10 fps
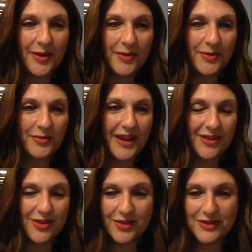We
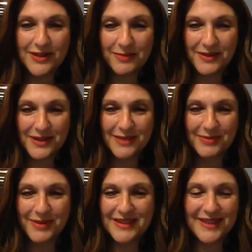had 30
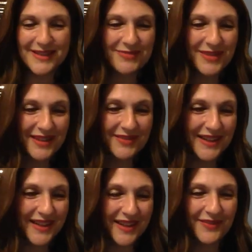participants. That's really,
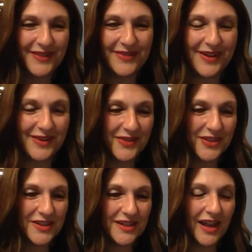really lovely for our
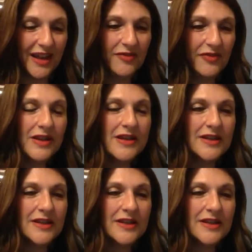first live.